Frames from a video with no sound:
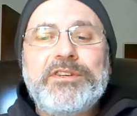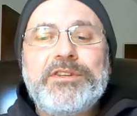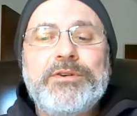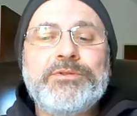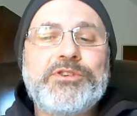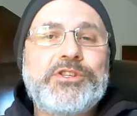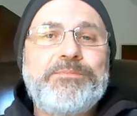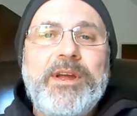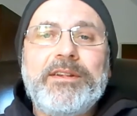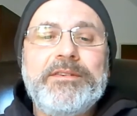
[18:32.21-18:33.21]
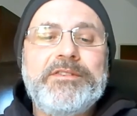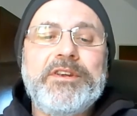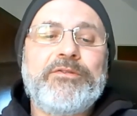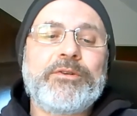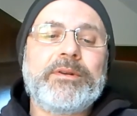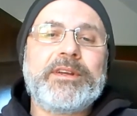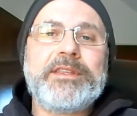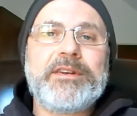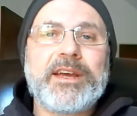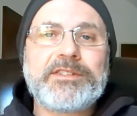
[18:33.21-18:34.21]
don't spell it differently
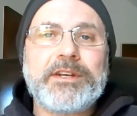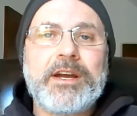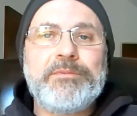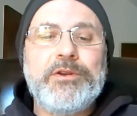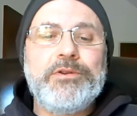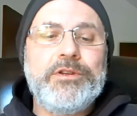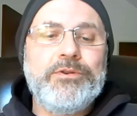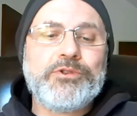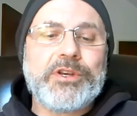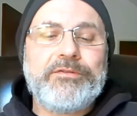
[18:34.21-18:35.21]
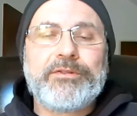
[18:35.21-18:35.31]
the next time you use it.